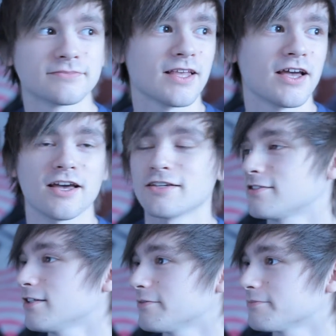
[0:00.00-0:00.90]
Ah, I
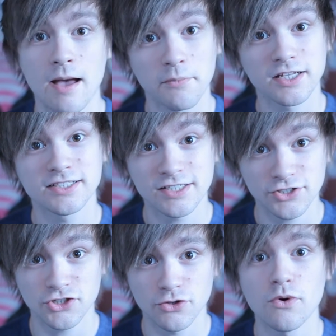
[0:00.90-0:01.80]
see. I'm going to
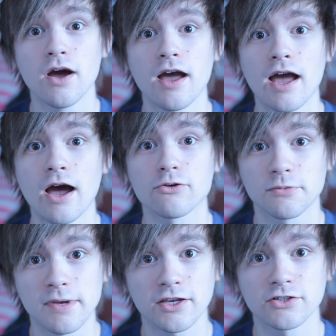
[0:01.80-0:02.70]
teach you how to
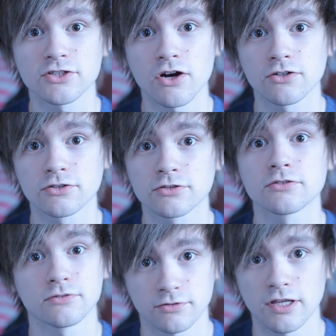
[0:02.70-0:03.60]
make your songs
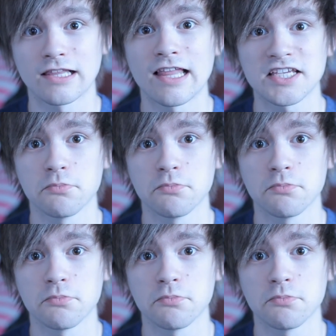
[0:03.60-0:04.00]
less